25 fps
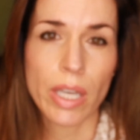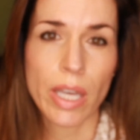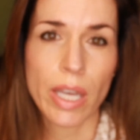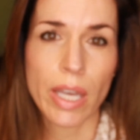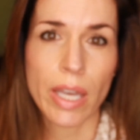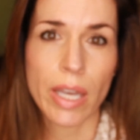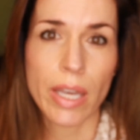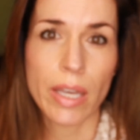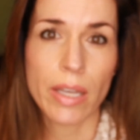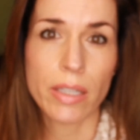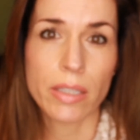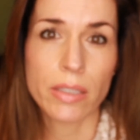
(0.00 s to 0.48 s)

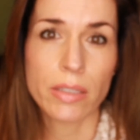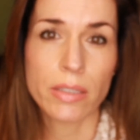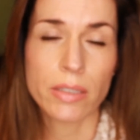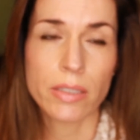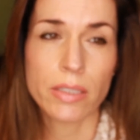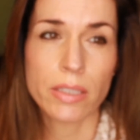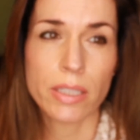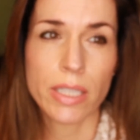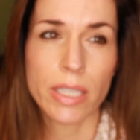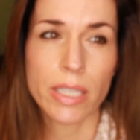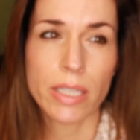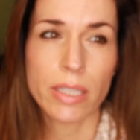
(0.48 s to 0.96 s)
And
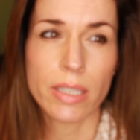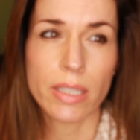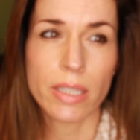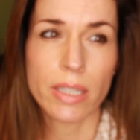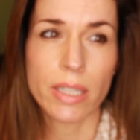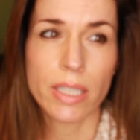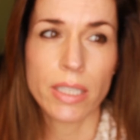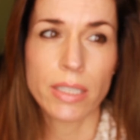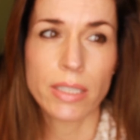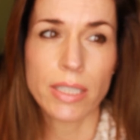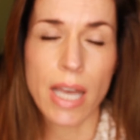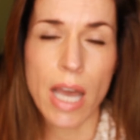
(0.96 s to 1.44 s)

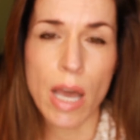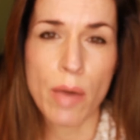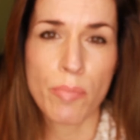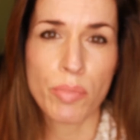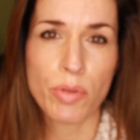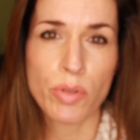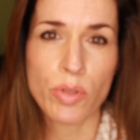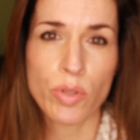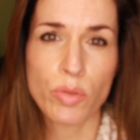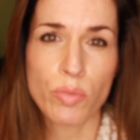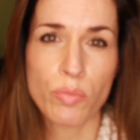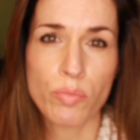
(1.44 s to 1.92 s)
this
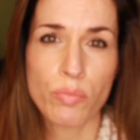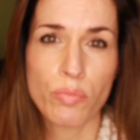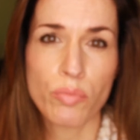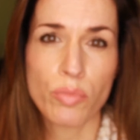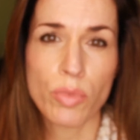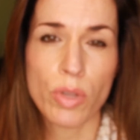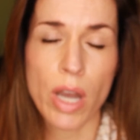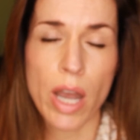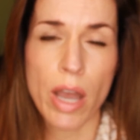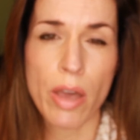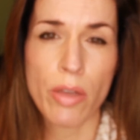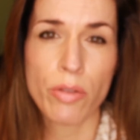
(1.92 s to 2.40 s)
happens
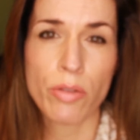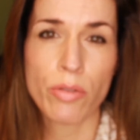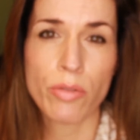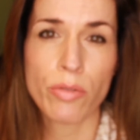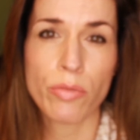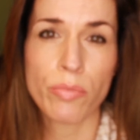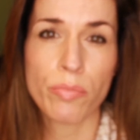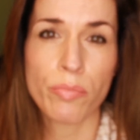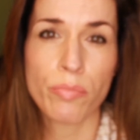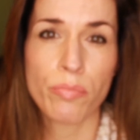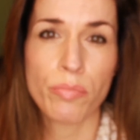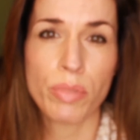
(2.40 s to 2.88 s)

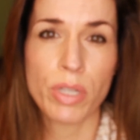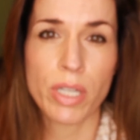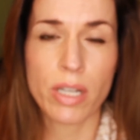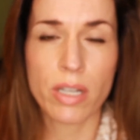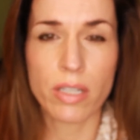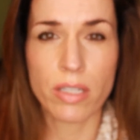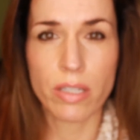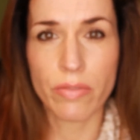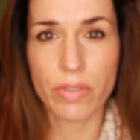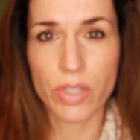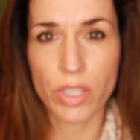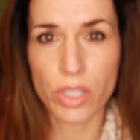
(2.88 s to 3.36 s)
either
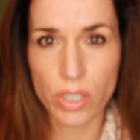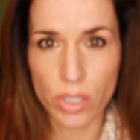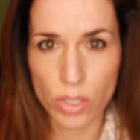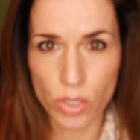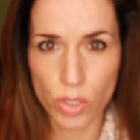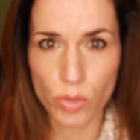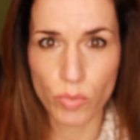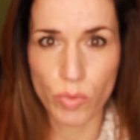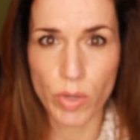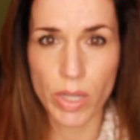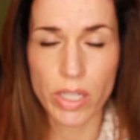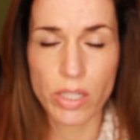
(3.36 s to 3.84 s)
because of a
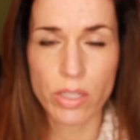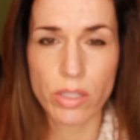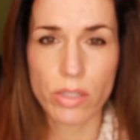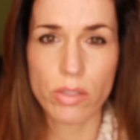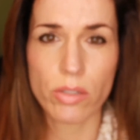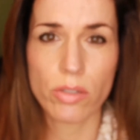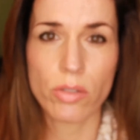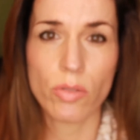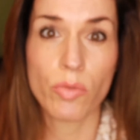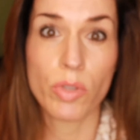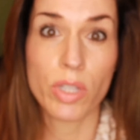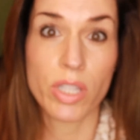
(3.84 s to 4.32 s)

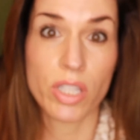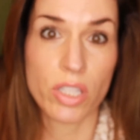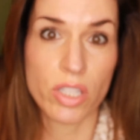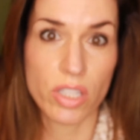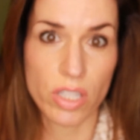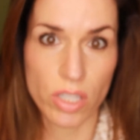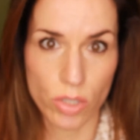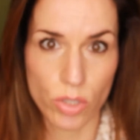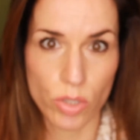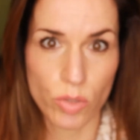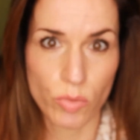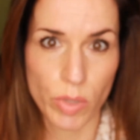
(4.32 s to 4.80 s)
situation, so it's
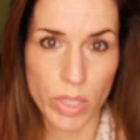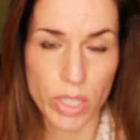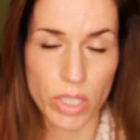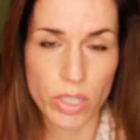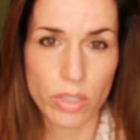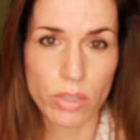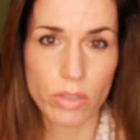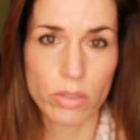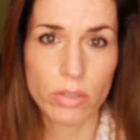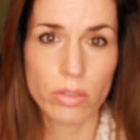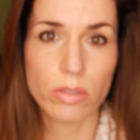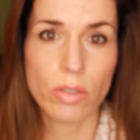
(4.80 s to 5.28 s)

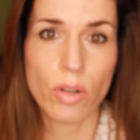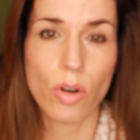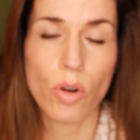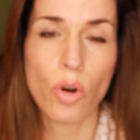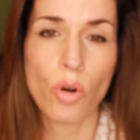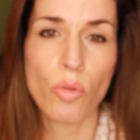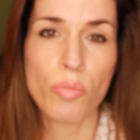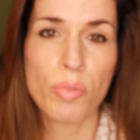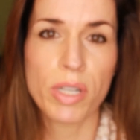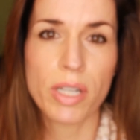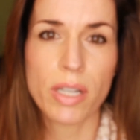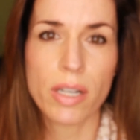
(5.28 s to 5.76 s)
situational,
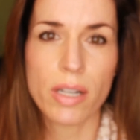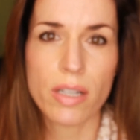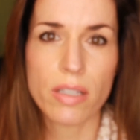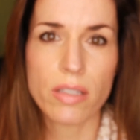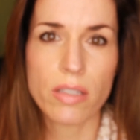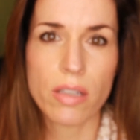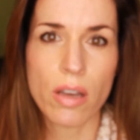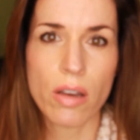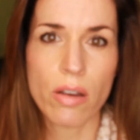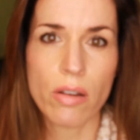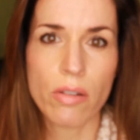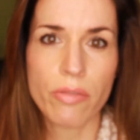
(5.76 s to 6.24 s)
or
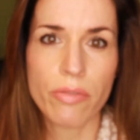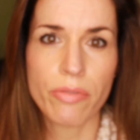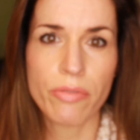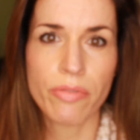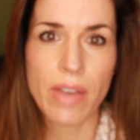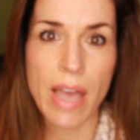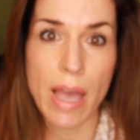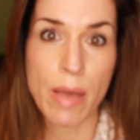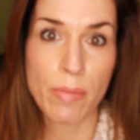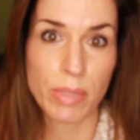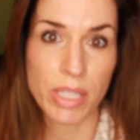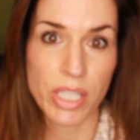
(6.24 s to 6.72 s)
because of
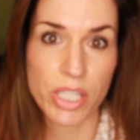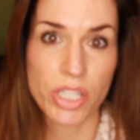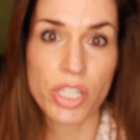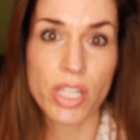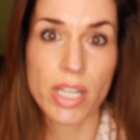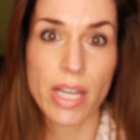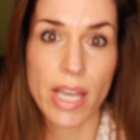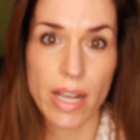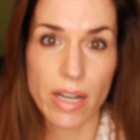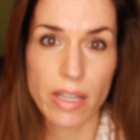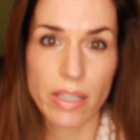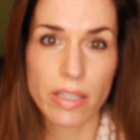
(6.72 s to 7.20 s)
family
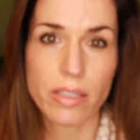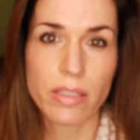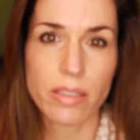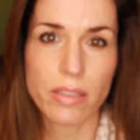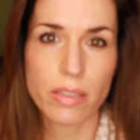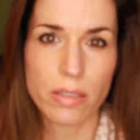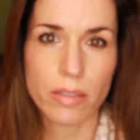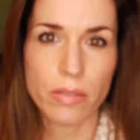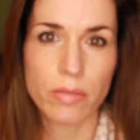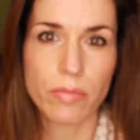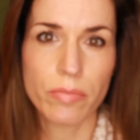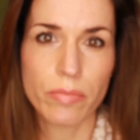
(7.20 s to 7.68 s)

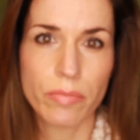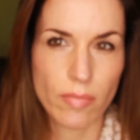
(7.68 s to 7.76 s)
genetics.